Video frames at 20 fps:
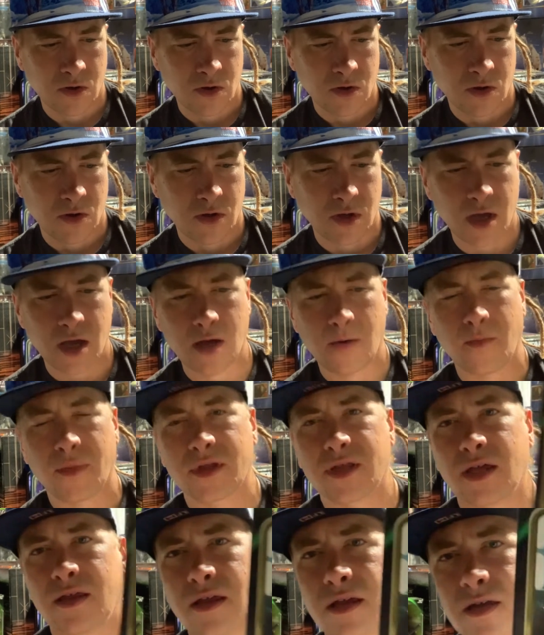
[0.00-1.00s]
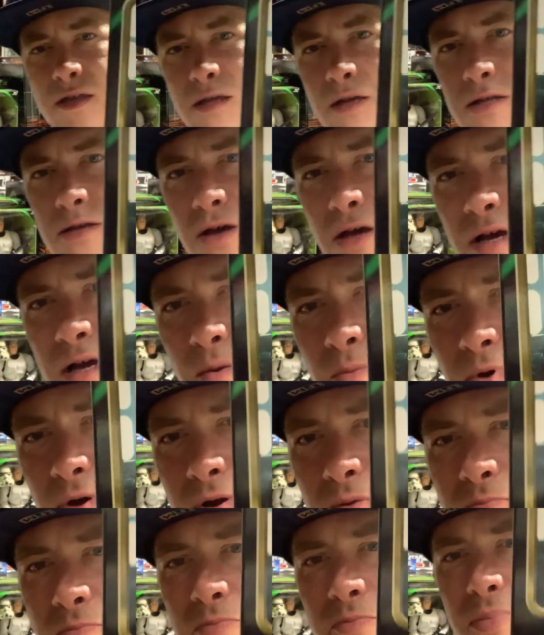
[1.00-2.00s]
yeah, but then they talk about
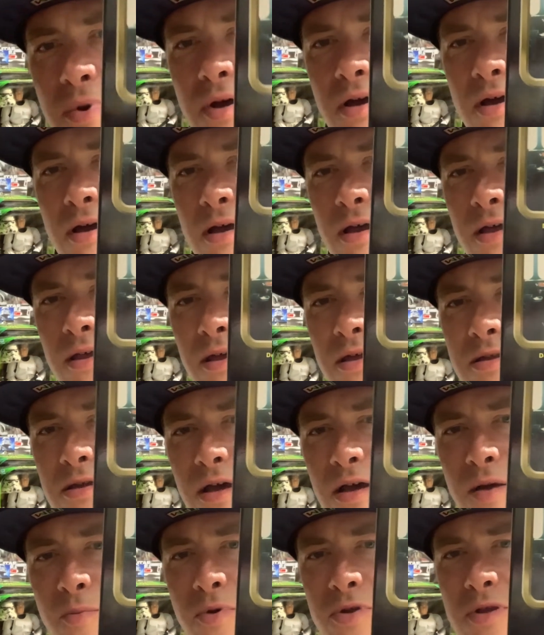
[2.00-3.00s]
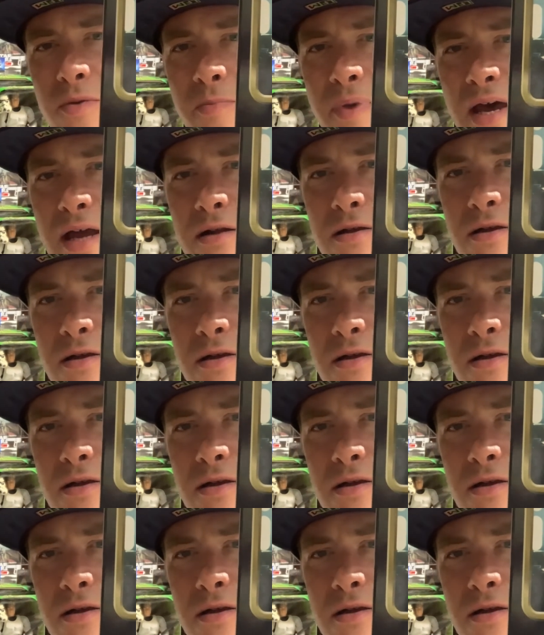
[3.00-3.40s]
the Battle of